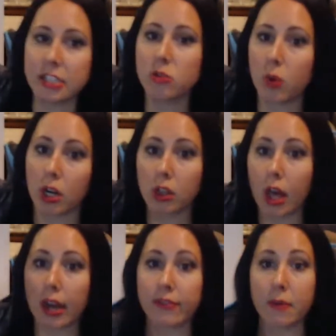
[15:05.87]
is where a
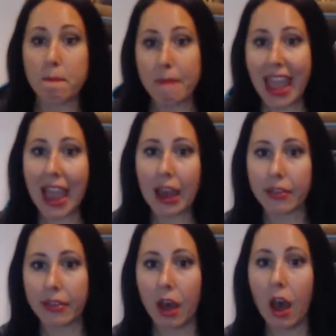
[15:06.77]
lot of the math
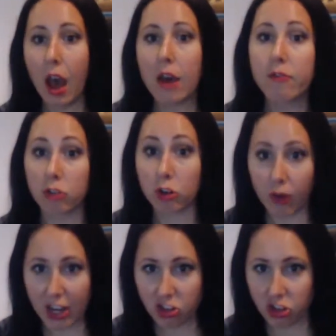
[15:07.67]
of
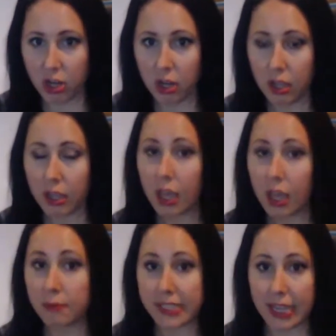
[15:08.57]
regression
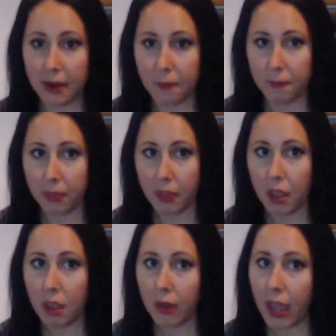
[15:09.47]
comes in.
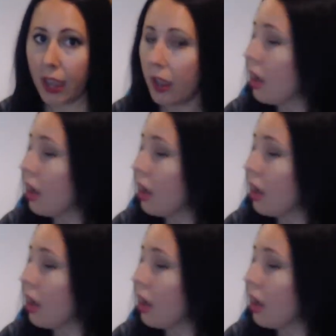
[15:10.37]
Okay,